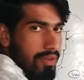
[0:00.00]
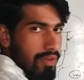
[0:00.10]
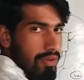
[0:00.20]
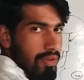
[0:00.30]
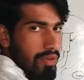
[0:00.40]

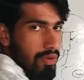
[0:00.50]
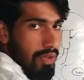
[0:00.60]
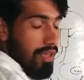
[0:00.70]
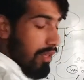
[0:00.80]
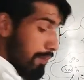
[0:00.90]
Okay,
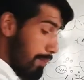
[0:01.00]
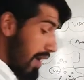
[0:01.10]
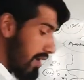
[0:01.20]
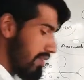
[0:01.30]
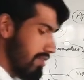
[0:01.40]
but
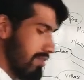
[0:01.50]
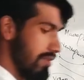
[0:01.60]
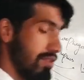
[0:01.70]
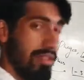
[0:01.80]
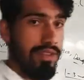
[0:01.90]

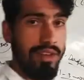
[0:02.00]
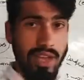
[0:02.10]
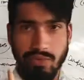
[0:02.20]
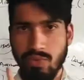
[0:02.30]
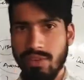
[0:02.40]
as
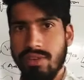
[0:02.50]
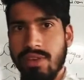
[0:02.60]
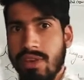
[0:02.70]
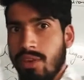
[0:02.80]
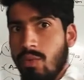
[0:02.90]
we
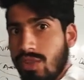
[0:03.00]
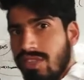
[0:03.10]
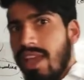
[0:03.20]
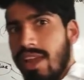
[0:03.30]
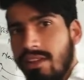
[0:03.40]
said,
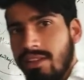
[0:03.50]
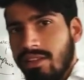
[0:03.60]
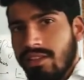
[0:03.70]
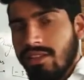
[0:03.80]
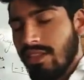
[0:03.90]

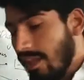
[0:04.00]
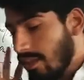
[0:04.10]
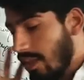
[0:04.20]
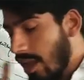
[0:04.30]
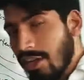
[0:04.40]
then the
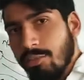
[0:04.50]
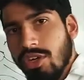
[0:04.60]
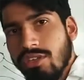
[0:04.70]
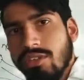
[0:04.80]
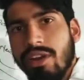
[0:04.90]
antibodies will
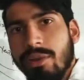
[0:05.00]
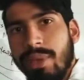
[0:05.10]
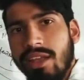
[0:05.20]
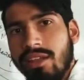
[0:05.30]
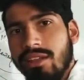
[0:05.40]
remain
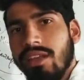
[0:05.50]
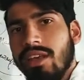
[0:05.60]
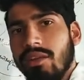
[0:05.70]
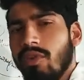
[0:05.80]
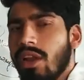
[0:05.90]
there for a
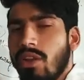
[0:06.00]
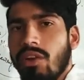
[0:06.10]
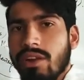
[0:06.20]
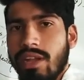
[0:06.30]
long time.